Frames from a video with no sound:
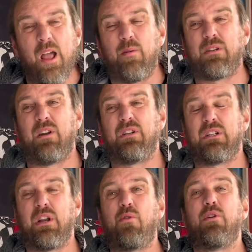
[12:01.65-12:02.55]
It was
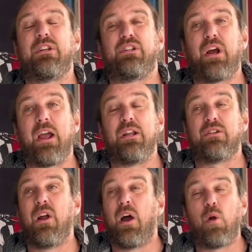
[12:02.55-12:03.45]
just a nice
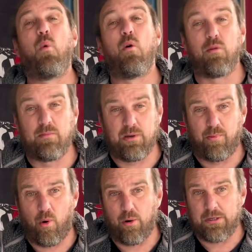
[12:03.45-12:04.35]
change and a welcome
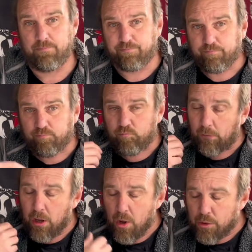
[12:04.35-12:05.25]
surprise.
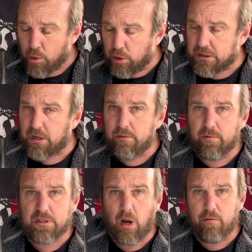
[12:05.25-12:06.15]
Nice
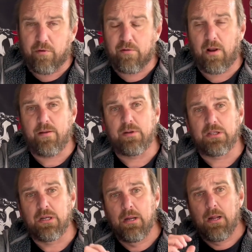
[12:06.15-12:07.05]
stone, stone fruit
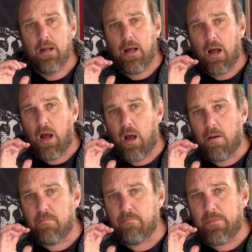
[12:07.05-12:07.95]
flavours.
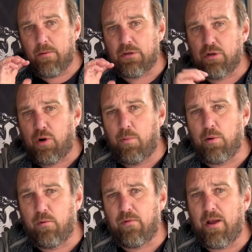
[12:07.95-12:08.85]
Um, there were some
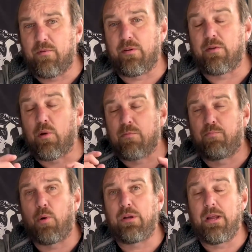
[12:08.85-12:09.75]
tropical flavours. There was a nice
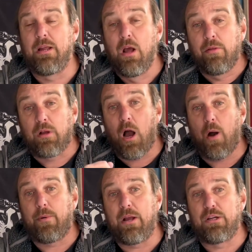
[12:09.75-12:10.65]
body. The
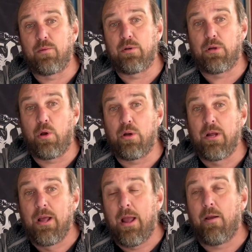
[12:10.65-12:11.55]
carbonation was good.
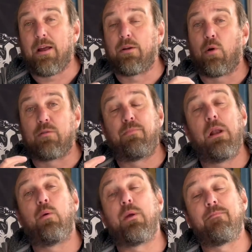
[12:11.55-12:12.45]
It had a nice
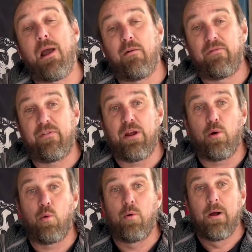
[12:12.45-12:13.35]
pillowy
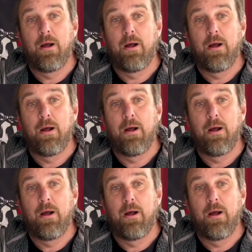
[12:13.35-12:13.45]
mouthfeel.